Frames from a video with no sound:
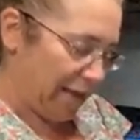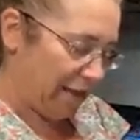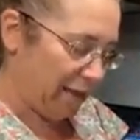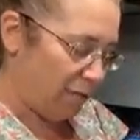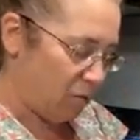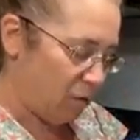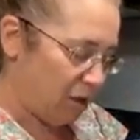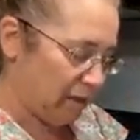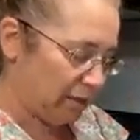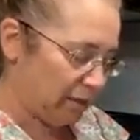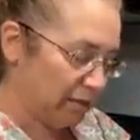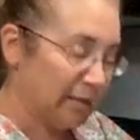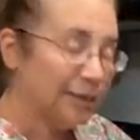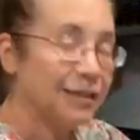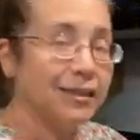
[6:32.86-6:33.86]
He
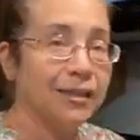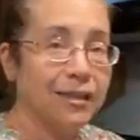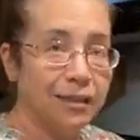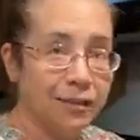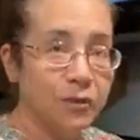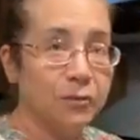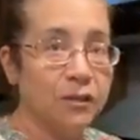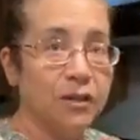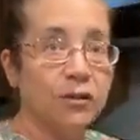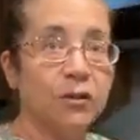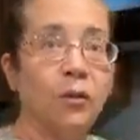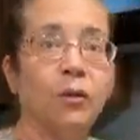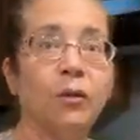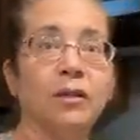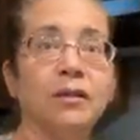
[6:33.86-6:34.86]
was 6 weeks
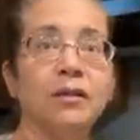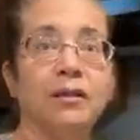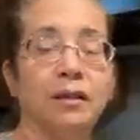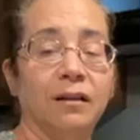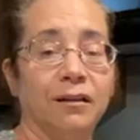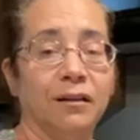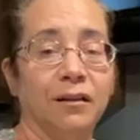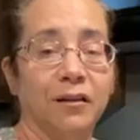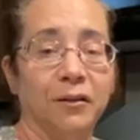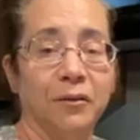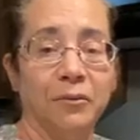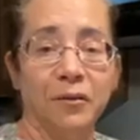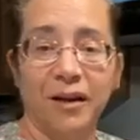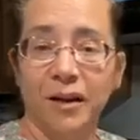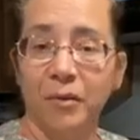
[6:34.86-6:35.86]
old
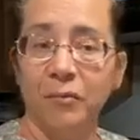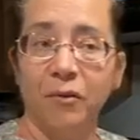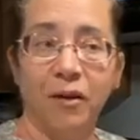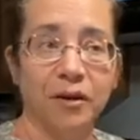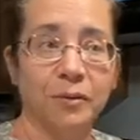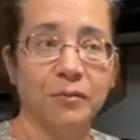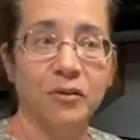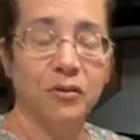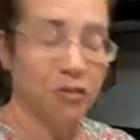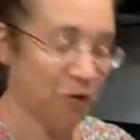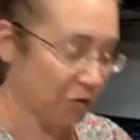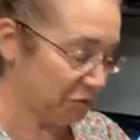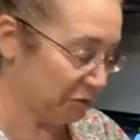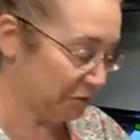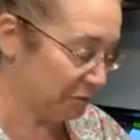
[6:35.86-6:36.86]
when I brought him to the
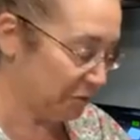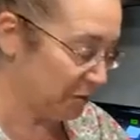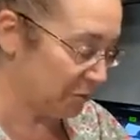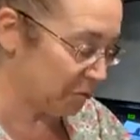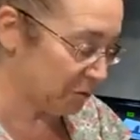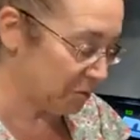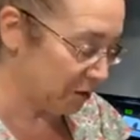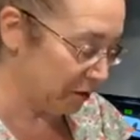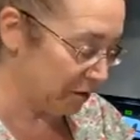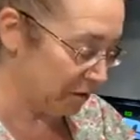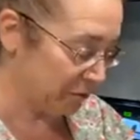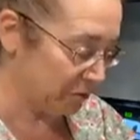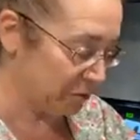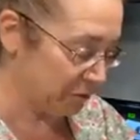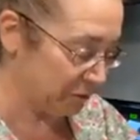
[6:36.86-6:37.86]
Goshen Farmers
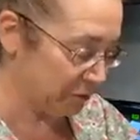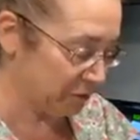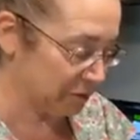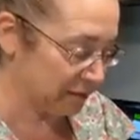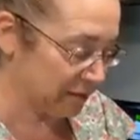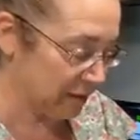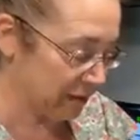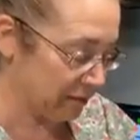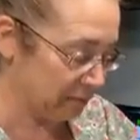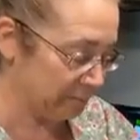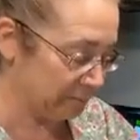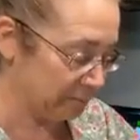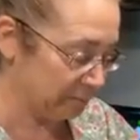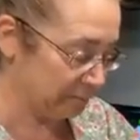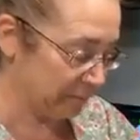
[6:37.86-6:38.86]
Market for the first time.